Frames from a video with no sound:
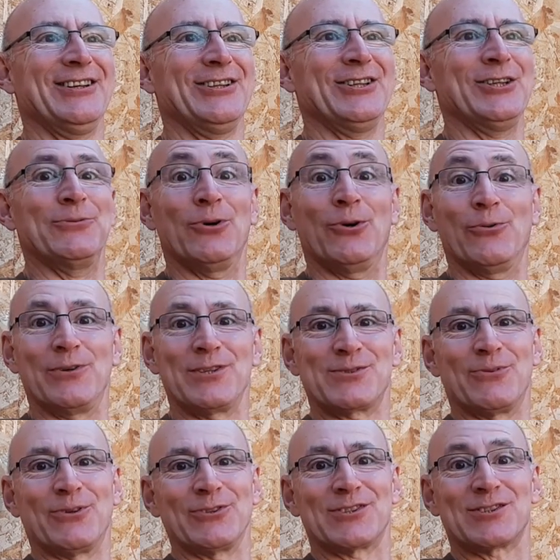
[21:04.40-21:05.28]
you always
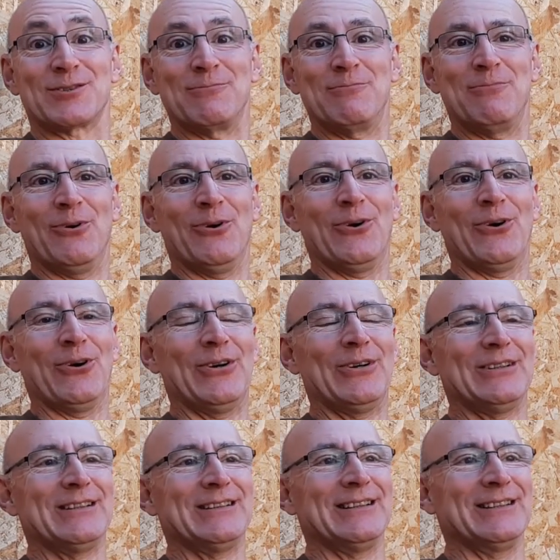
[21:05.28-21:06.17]
want some more,
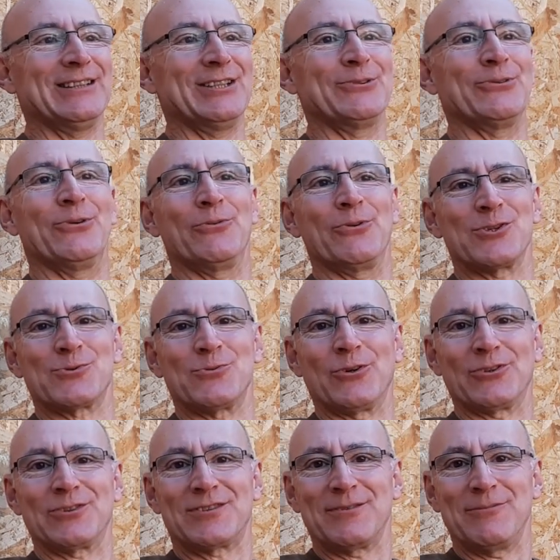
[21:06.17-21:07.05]
and you always
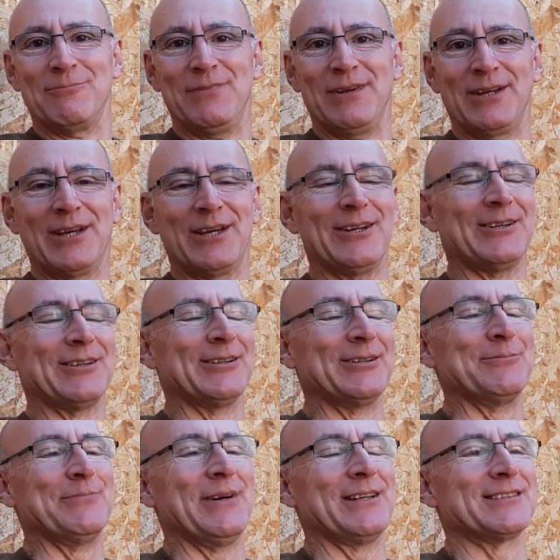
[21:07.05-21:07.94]
want bigger
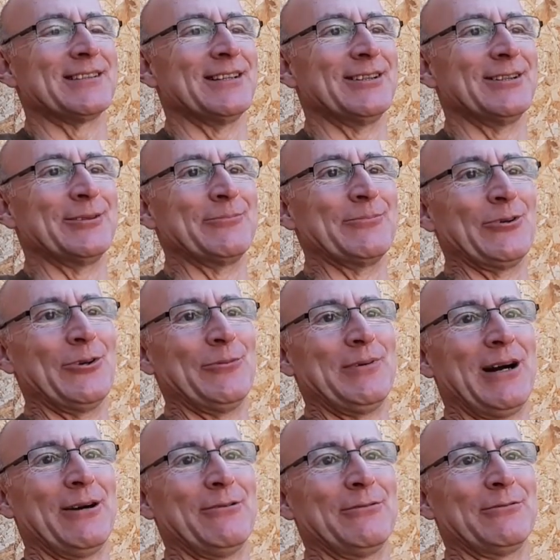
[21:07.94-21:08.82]
and better and more
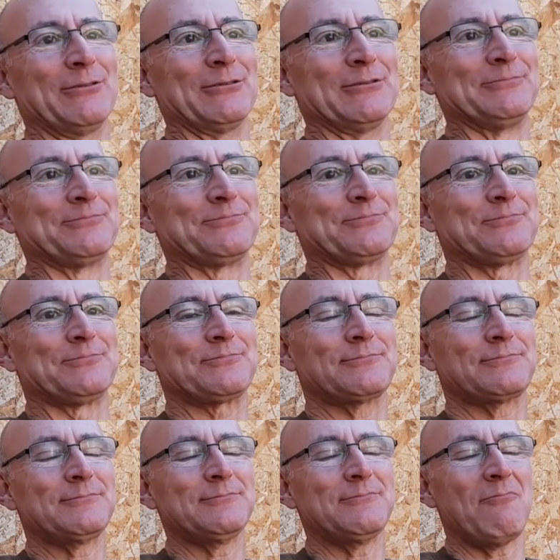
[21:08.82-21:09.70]
powerful.
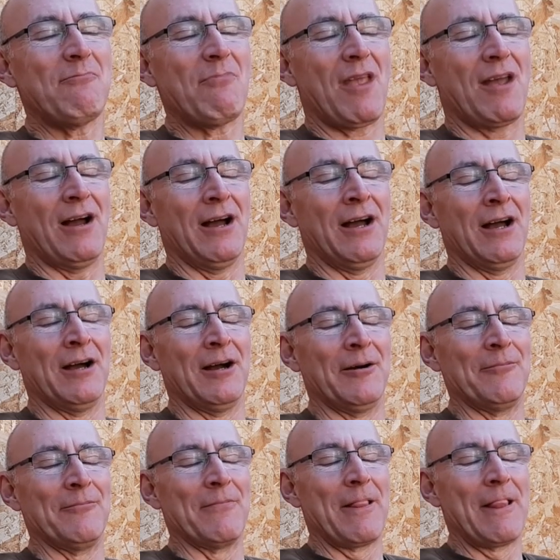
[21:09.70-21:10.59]

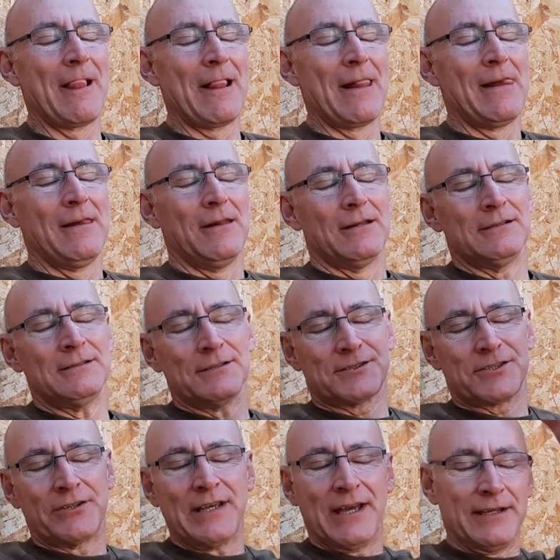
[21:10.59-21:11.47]

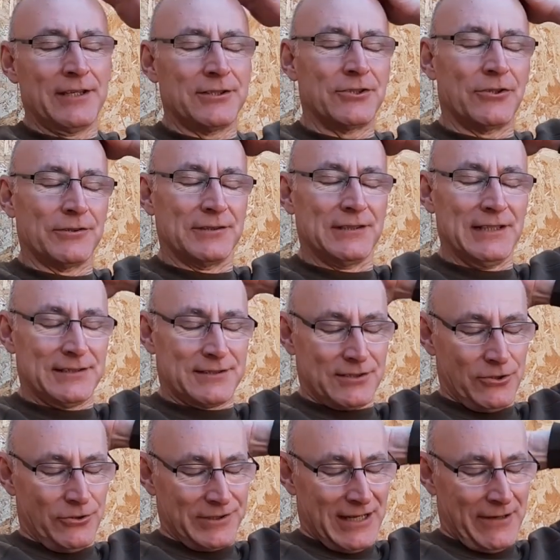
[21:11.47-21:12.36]
So yeah, you don't need to
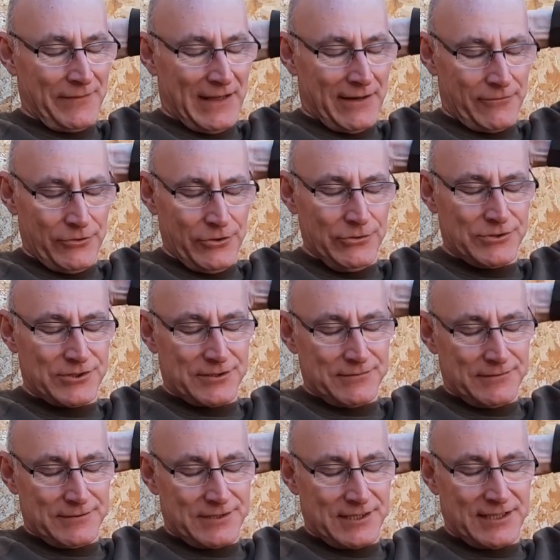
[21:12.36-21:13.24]
go down that route
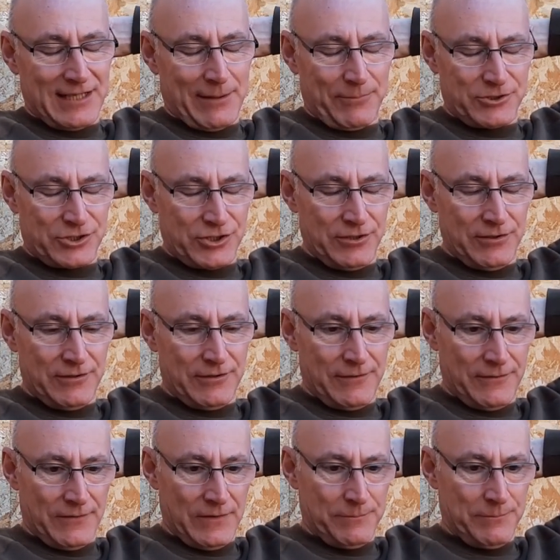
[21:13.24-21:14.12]
to capture
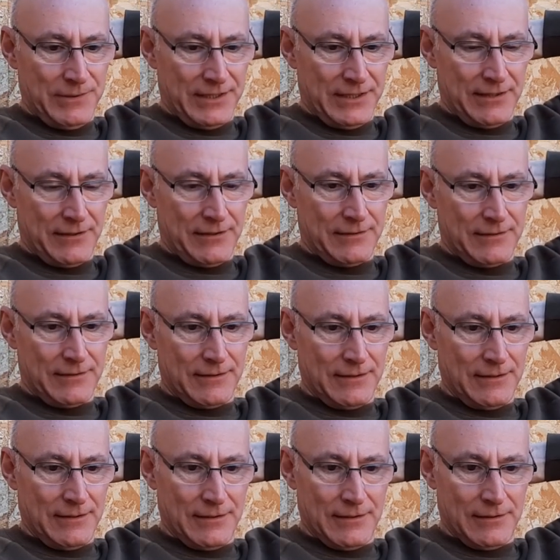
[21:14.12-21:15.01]
the bigger
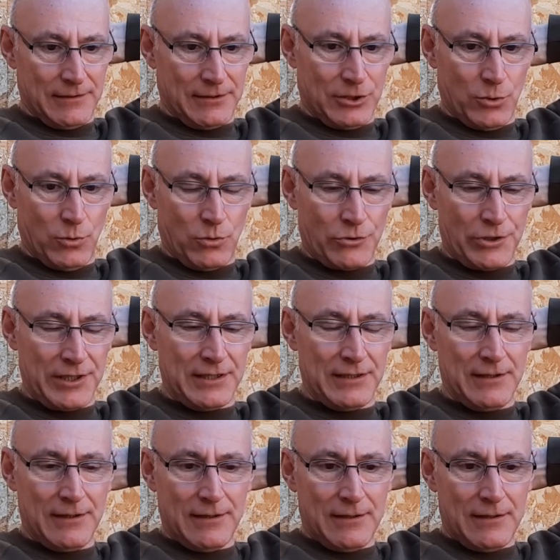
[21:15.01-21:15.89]
quarry,
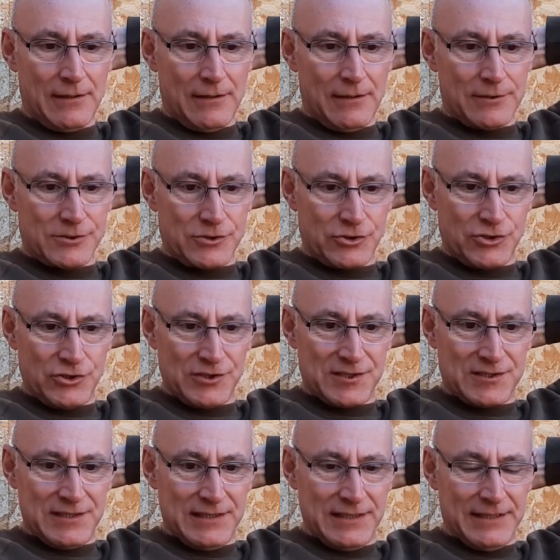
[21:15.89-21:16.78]
such as
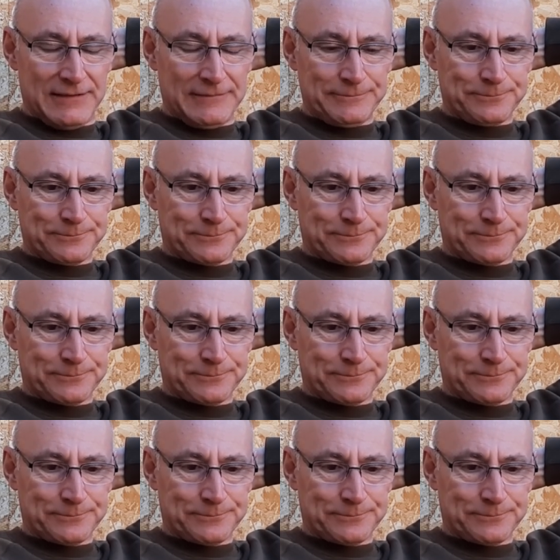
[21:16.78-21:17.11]
deer.